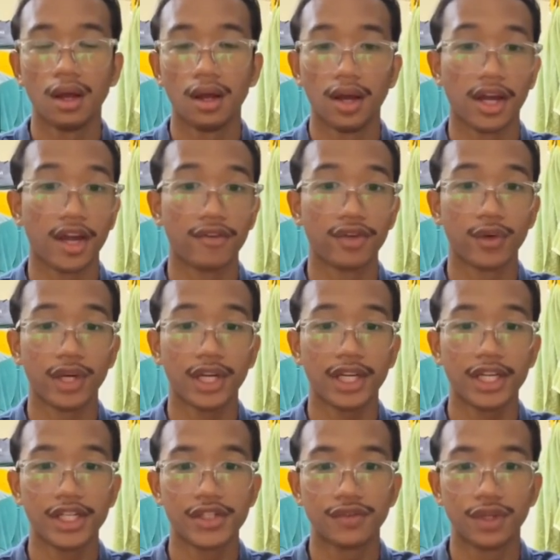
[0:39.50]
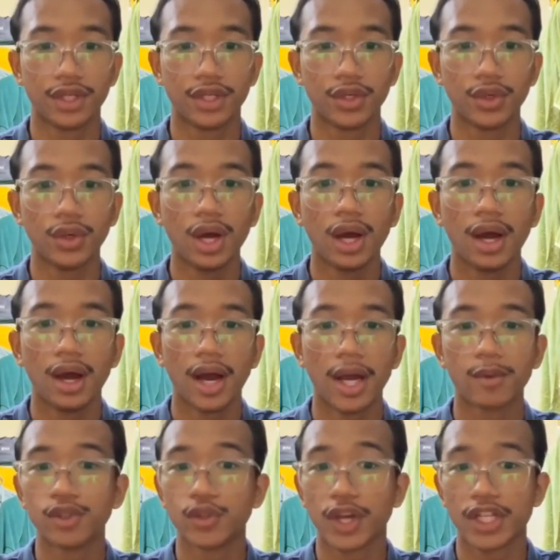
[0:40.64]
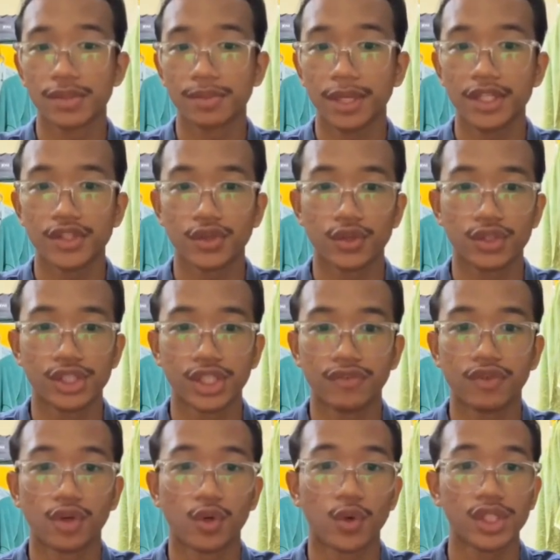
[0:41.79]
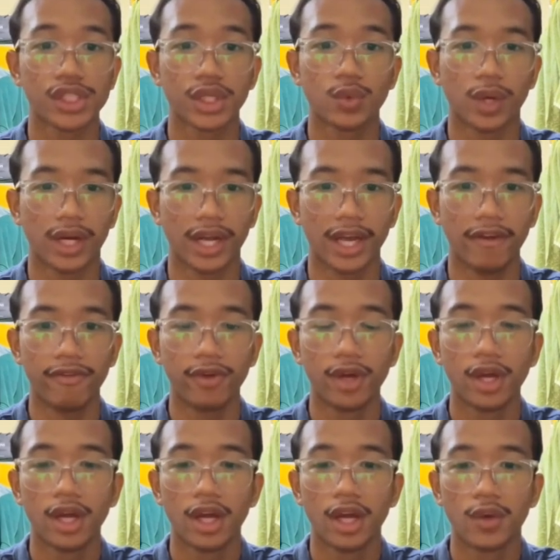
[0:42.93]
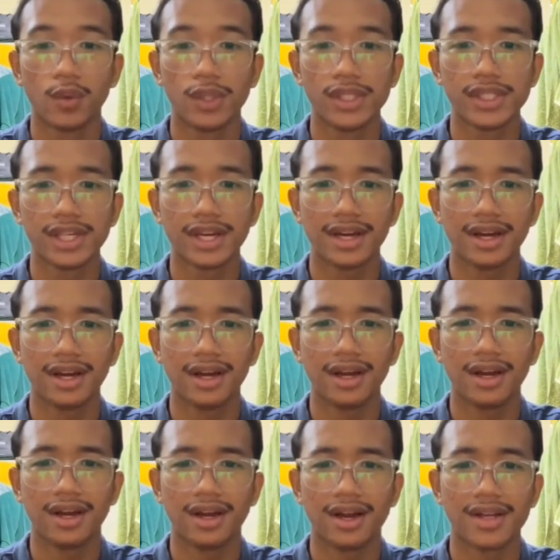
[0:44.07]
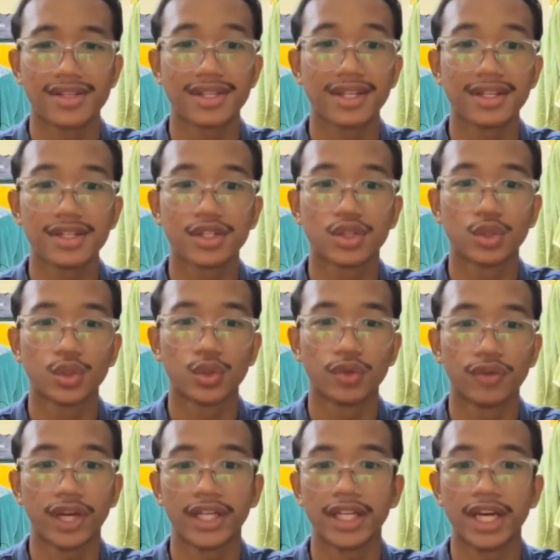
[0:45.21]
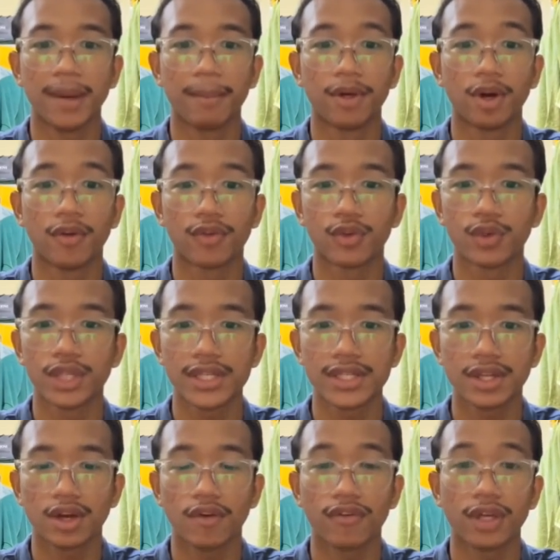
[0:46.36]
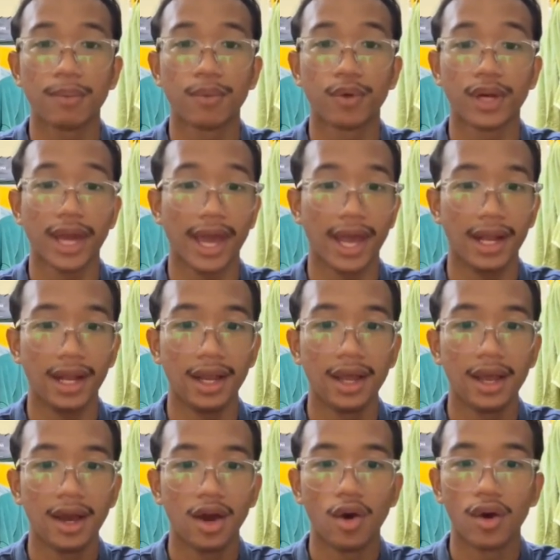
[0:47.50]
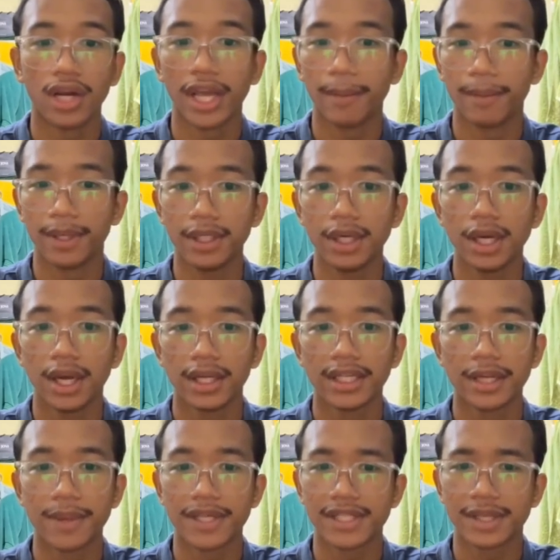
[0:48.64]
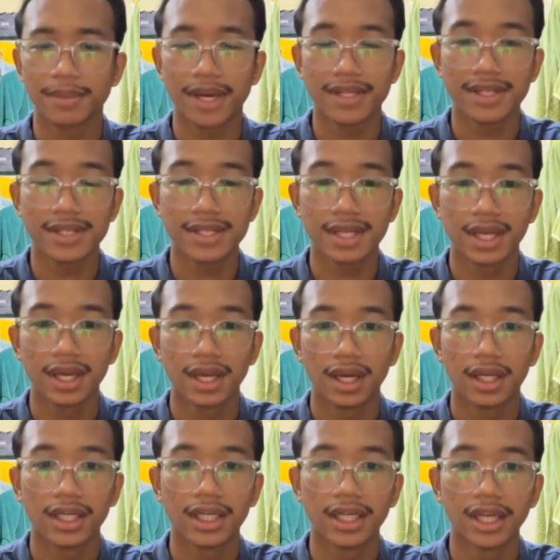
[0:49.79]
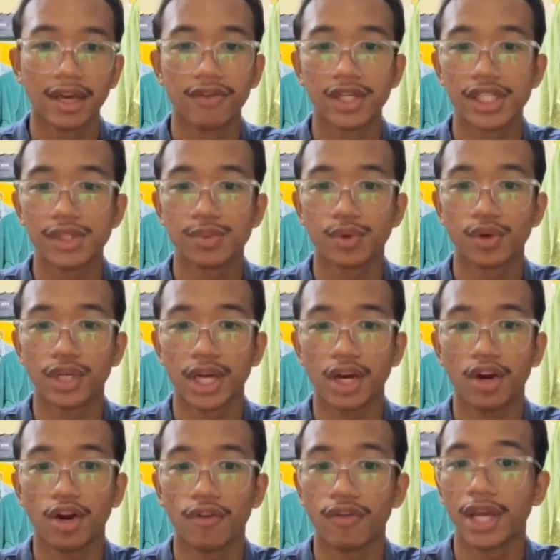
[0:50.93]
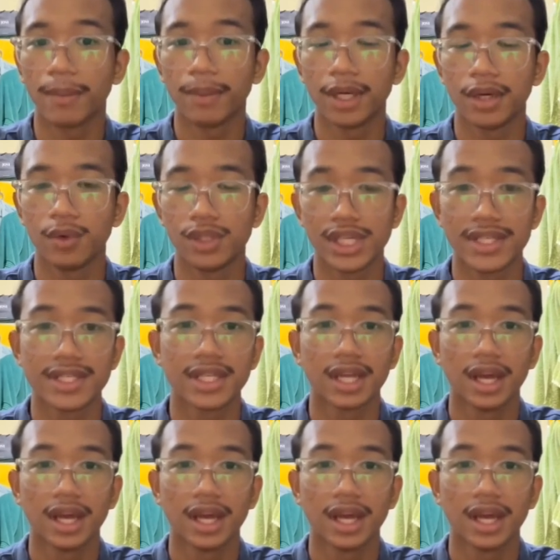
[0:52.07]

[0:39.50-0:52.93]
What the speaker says: Hi everyone, in this video, I'm going to explain the solution for question 1F, which asks us to find the number of units of input L or labor that maximizes the average product of labor, which is